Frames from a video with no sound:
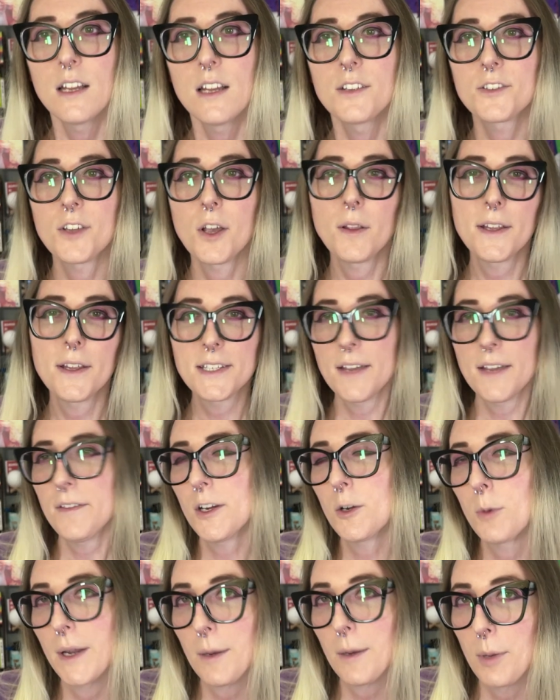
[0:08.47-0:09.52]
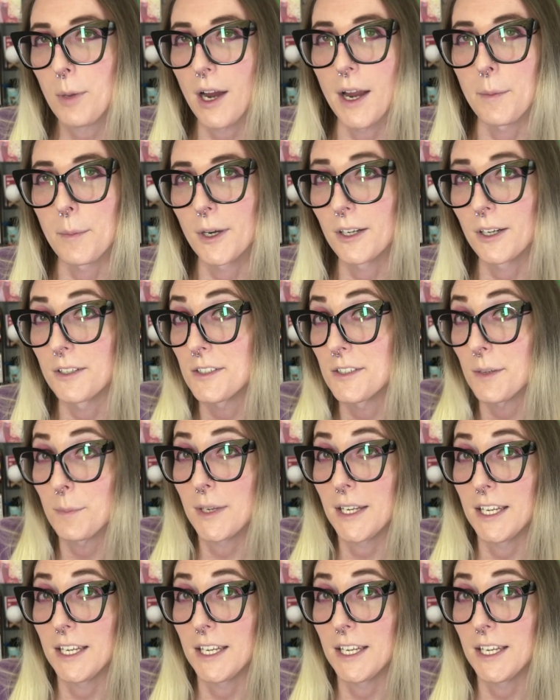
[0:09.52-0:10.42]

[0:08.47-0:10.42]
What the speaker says: So let's have a quick primer on some key